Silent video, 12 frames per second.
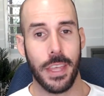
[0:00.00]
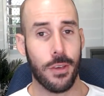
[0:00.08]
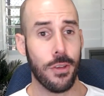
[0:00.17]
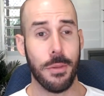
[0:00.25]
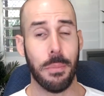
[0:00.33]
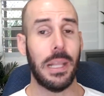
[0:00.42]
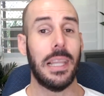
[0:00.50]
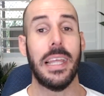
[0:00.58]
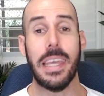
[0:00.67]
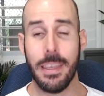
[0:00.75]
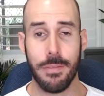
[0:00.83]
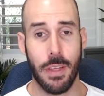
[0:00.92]
couldn't
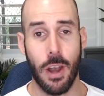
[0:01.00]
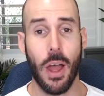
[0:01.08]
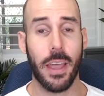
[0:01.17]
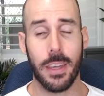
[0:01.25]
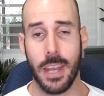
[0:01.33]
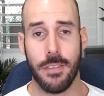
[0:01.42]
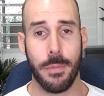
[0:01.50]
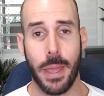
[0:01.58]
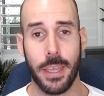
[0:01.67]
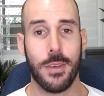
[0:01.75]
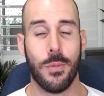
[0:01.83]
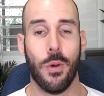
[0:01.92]
believe that I could ever
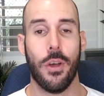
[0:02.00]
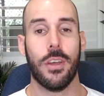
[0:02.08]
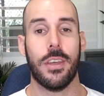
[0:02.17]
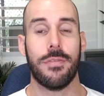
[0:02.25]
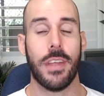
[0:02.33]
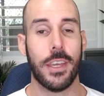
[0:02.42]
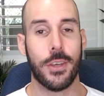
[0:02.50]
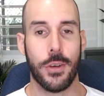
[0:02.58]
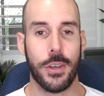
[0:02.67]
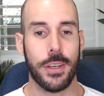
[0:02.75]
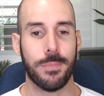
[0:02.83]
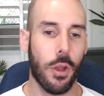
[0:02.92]
make it work if they
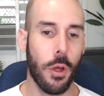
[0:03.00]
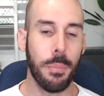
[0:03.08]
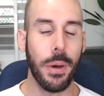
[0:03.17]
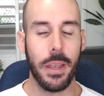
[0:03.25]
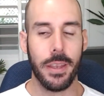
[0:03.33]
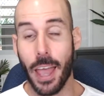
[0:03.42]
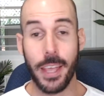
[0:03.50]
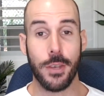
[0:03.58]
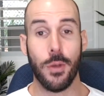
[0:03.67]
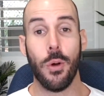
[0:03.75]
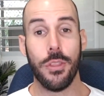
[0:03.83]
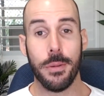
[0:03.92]
couldn't, but I
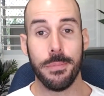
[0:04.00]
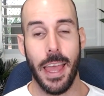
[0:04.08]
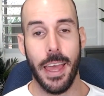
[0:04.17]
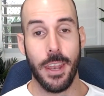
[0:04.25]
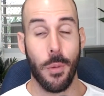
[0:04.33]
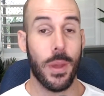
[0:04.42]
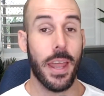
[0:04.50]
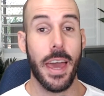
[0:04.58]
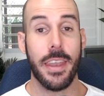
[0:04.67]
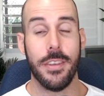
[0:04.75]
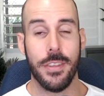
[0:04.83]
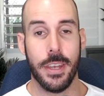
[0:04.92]
ignored them and I went
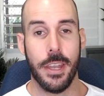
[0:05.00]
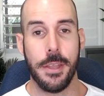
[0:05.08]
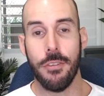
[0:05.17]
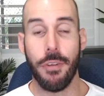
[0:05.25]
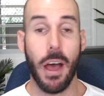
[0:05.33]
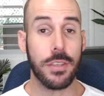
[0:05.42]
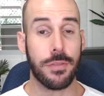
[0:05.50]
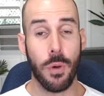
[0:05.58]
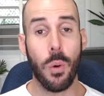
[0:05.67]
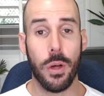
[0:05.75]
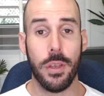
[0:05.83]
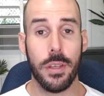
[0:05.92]
ahead and did it. Fast
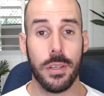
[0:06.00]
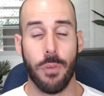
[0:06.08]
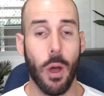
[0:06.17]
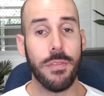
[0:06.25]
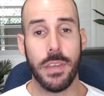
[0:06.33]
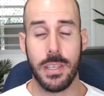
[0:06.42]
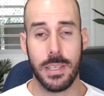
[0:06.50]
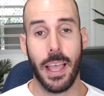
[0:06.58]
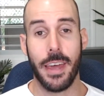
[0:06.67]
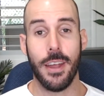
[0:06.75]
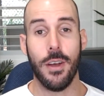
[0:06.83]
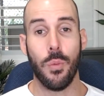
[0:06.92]
forward 5 years
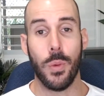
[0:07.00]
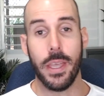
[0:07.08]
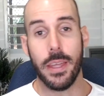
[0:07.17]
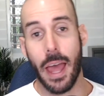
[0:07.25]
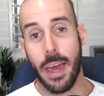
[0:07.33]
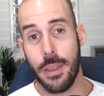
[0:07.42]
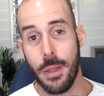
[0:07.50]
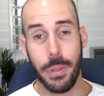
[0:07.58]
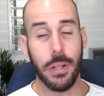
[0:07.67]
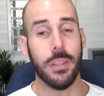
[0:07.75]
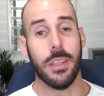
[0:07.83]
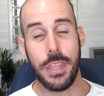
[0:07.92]
later, we had
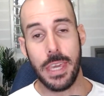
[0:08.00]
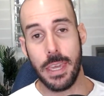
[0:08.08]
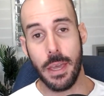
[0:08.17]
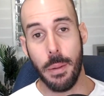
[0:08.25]
built the